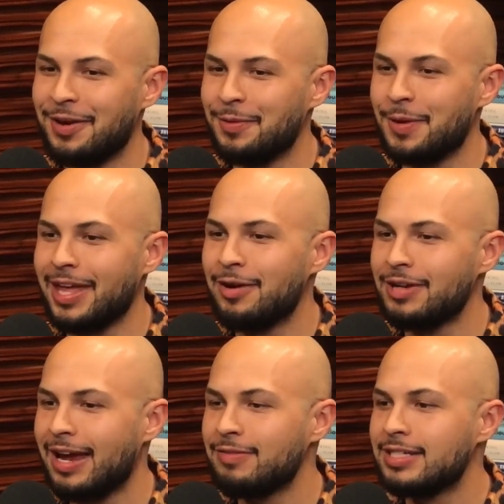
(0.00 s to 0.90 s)
without
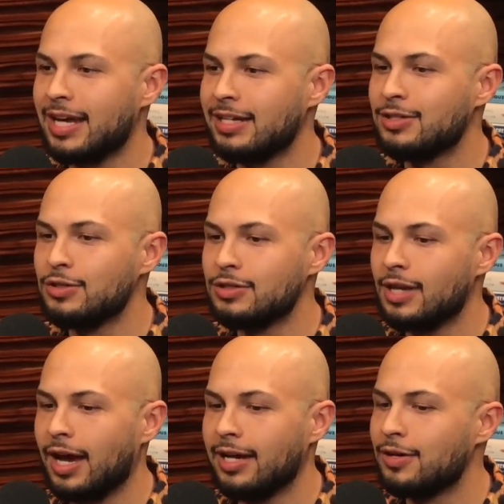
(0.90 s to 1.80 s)
having tattoos,
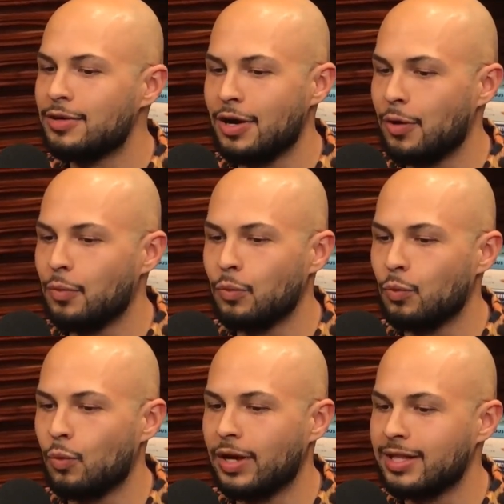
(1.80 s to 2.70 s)
I don't know
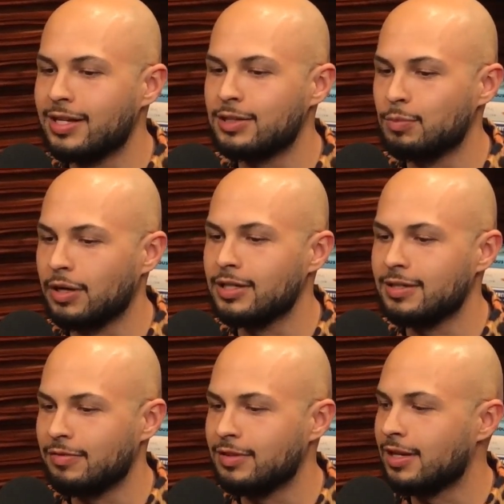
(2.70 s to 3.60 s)
what the experience
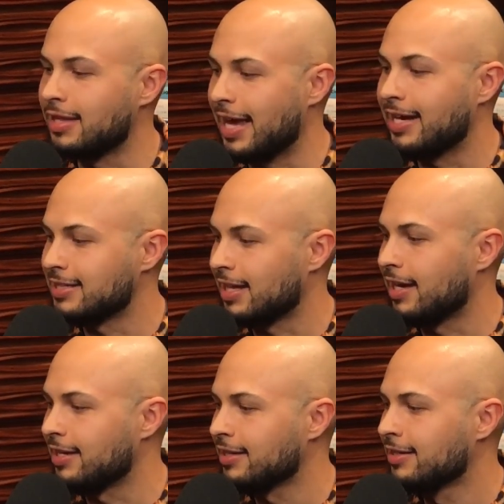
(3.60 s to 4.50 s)
of that is
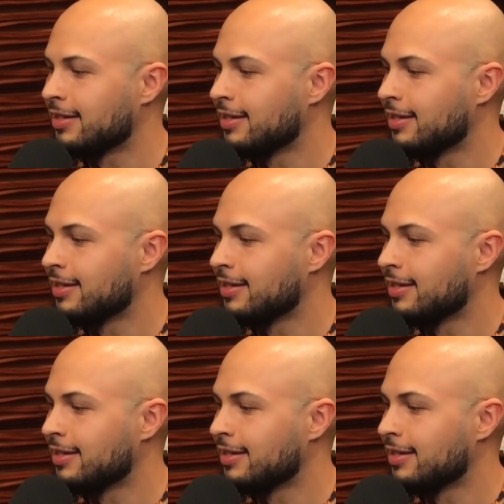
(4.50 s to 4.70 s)
like.